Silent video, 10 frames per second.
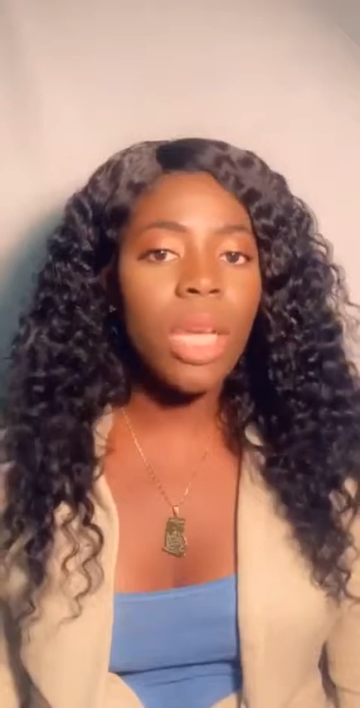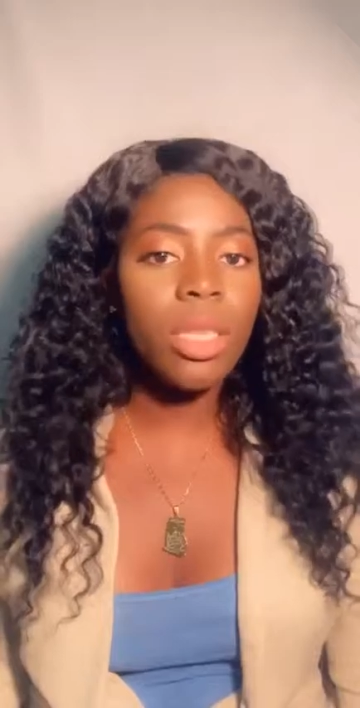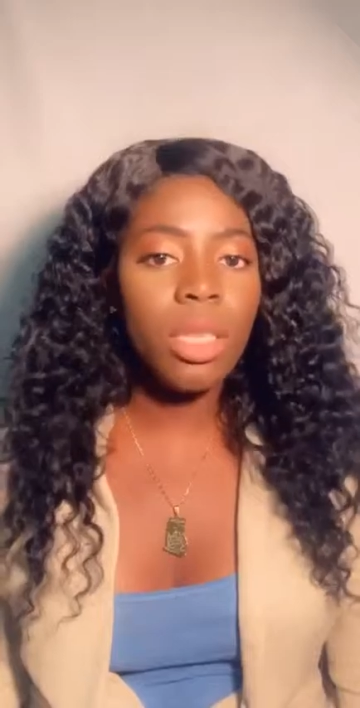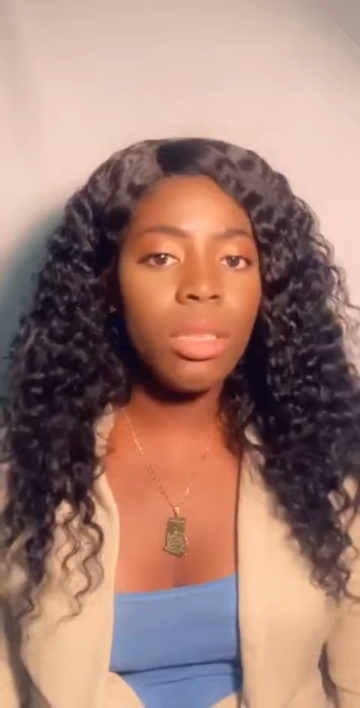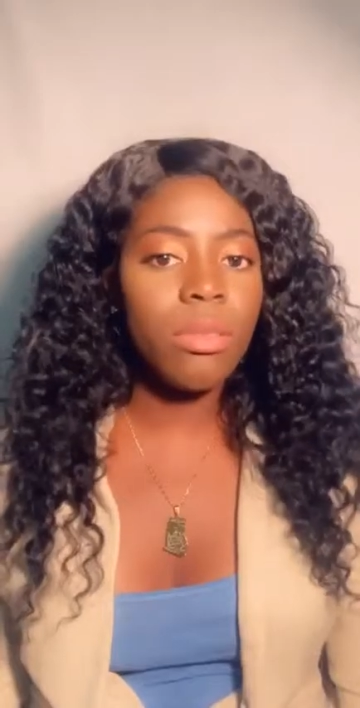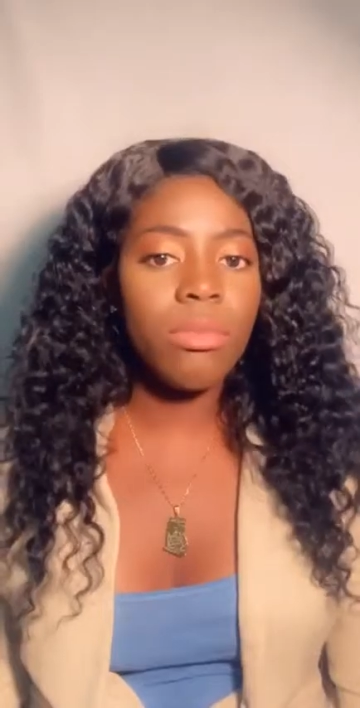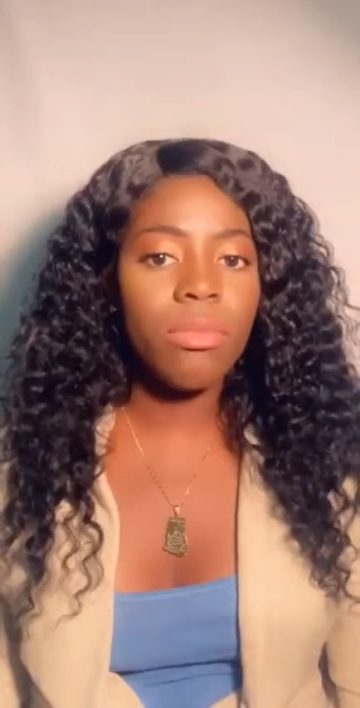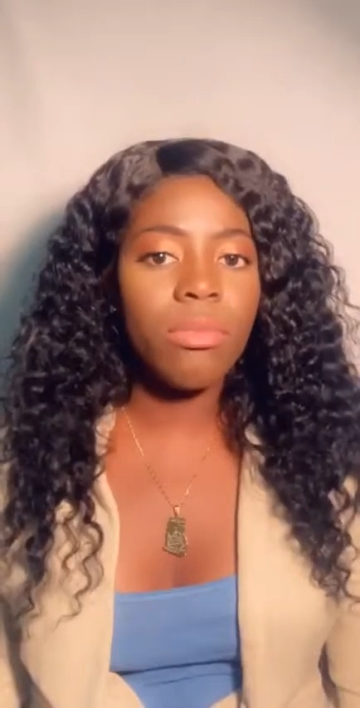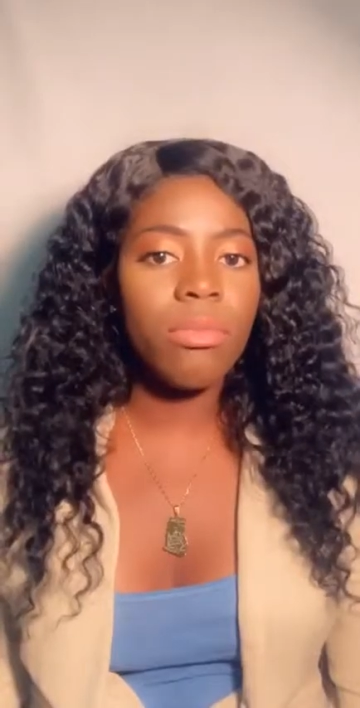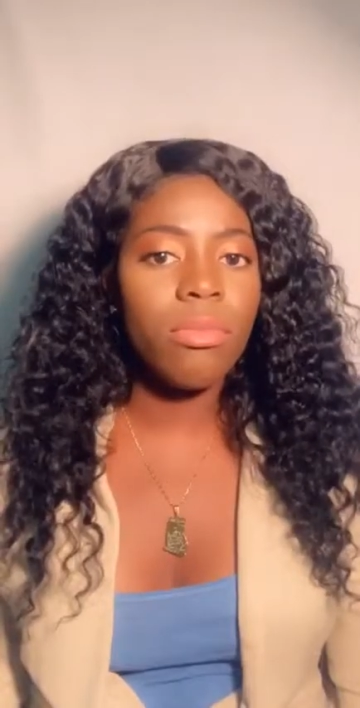I said,
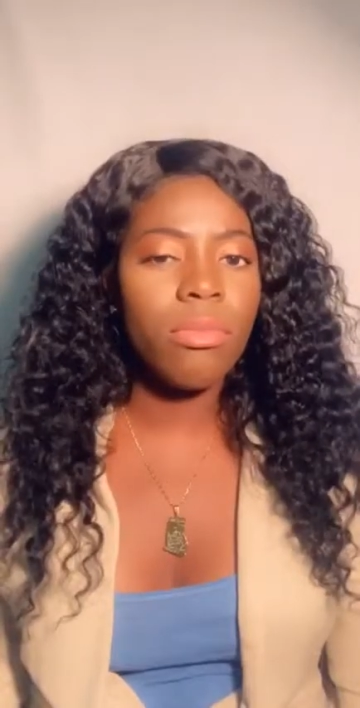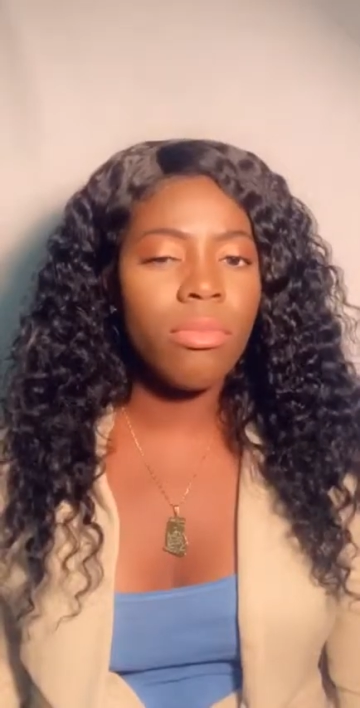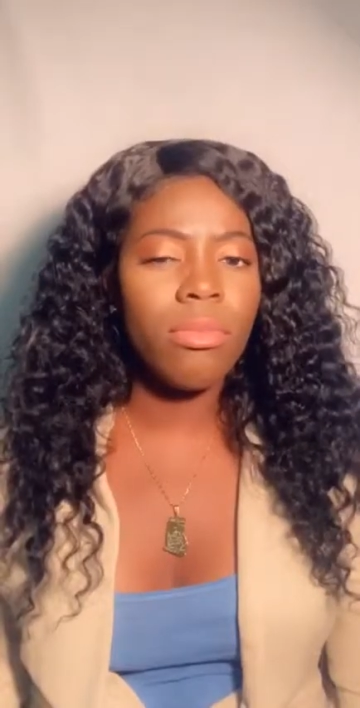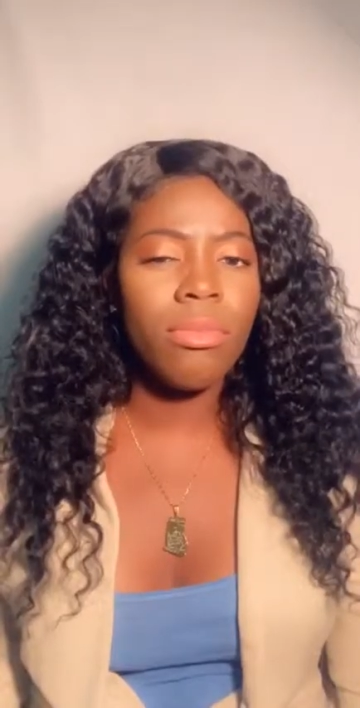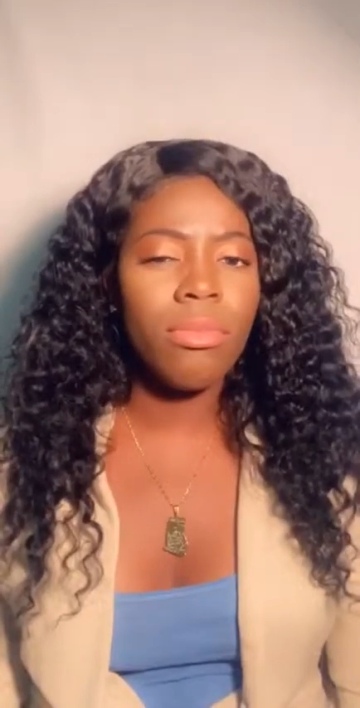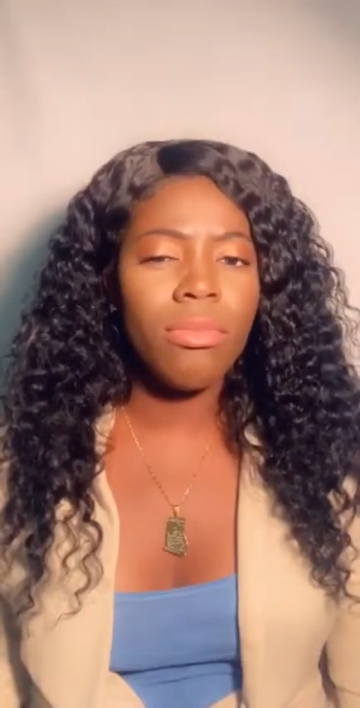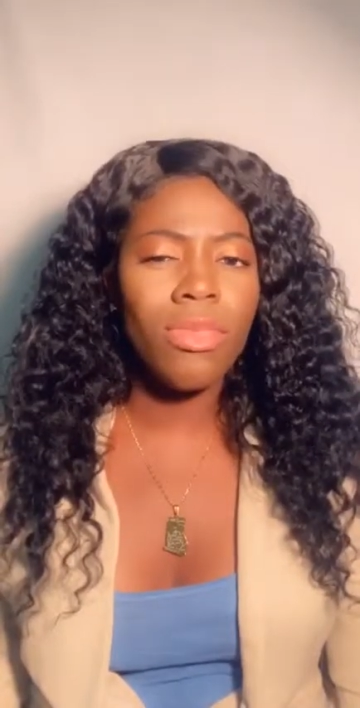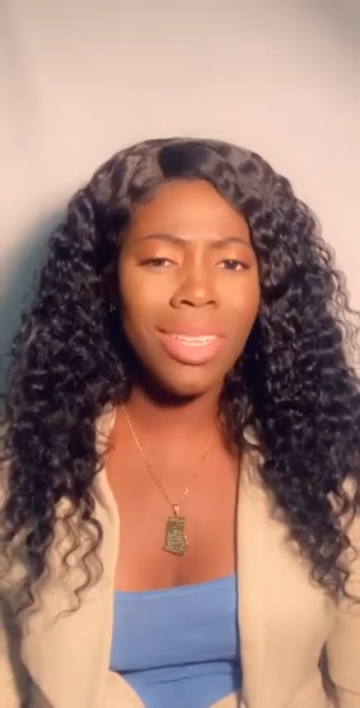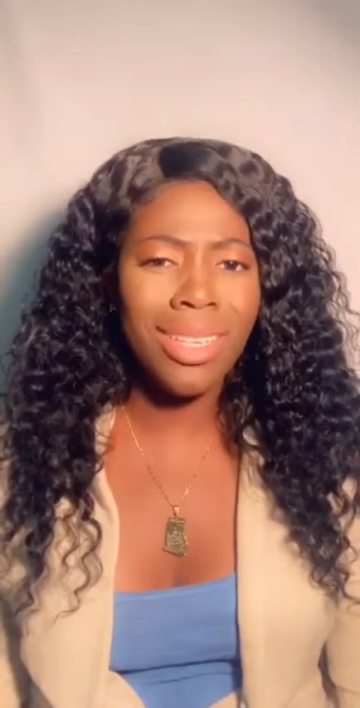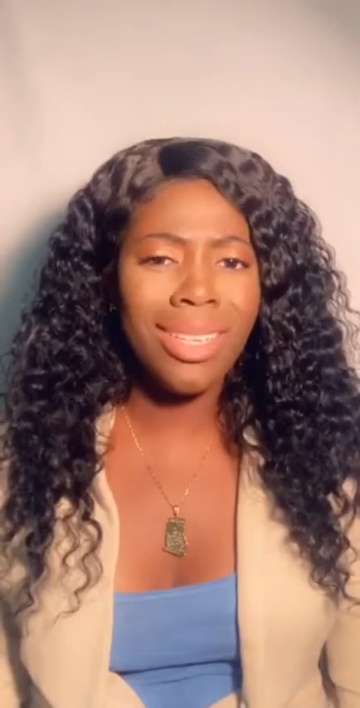
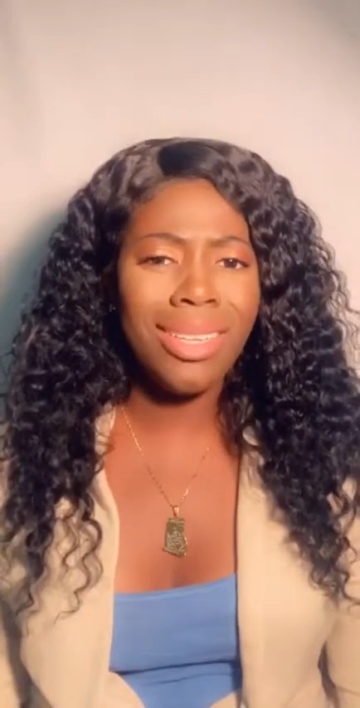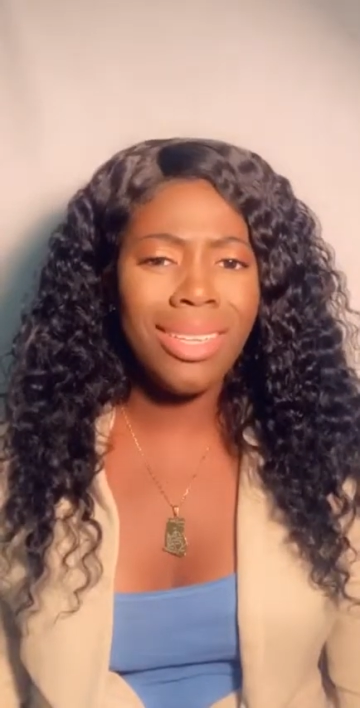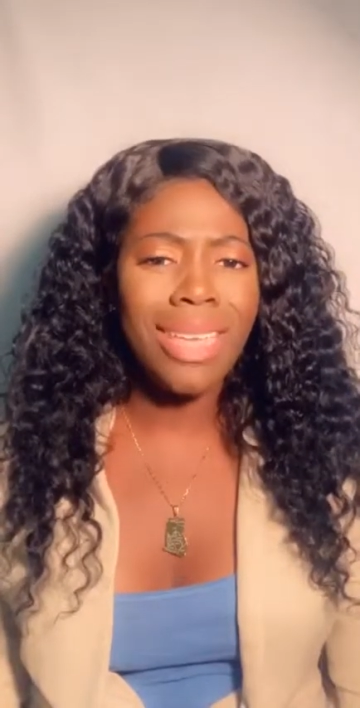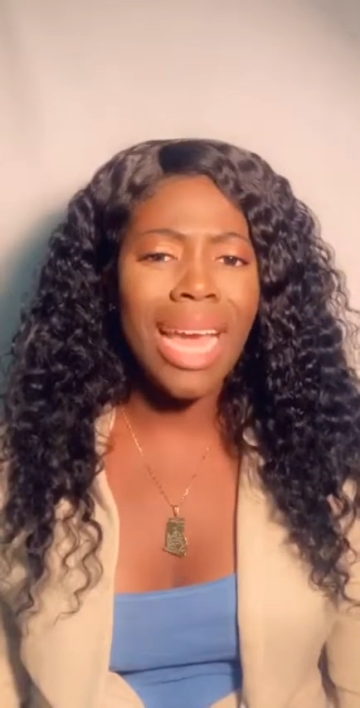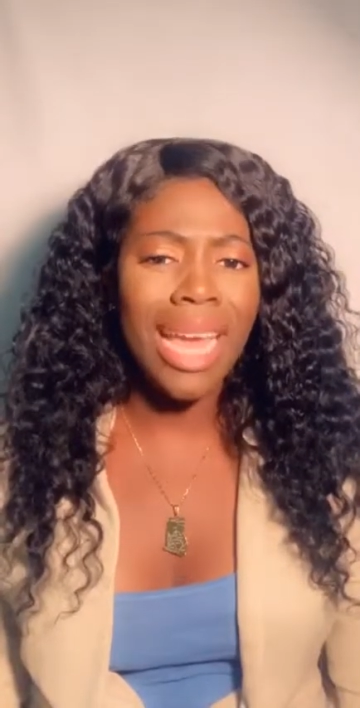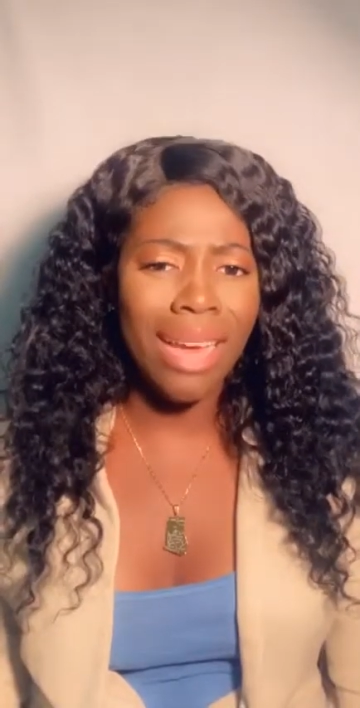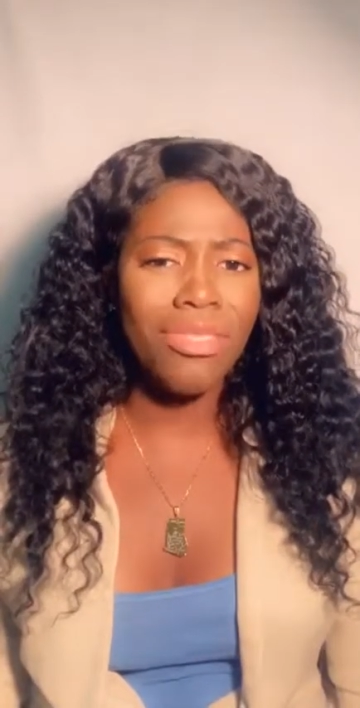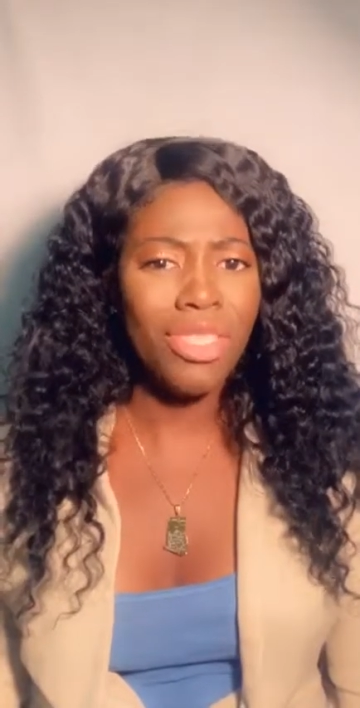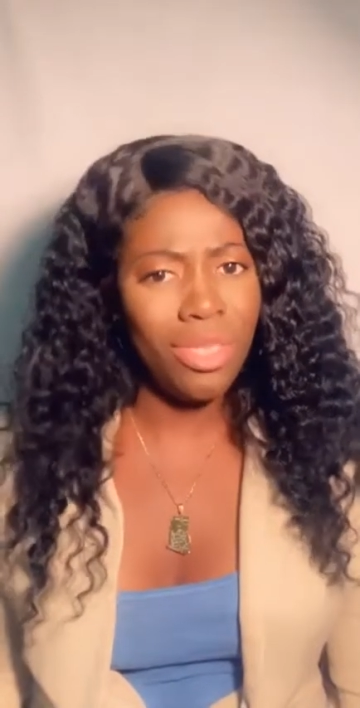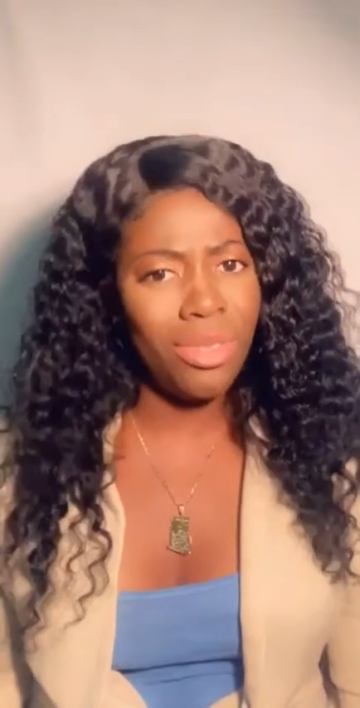really? I
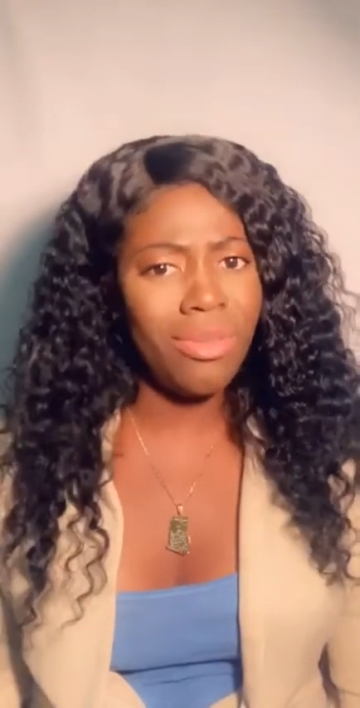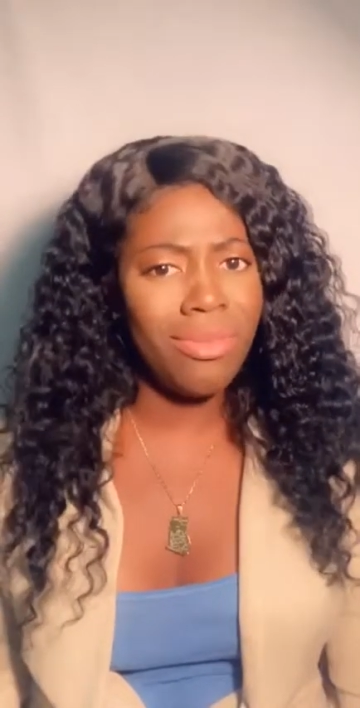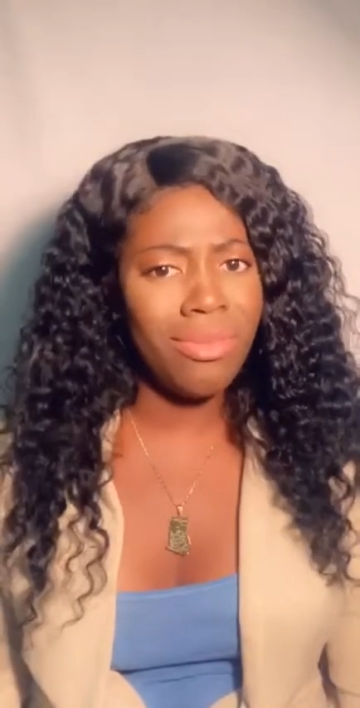have to?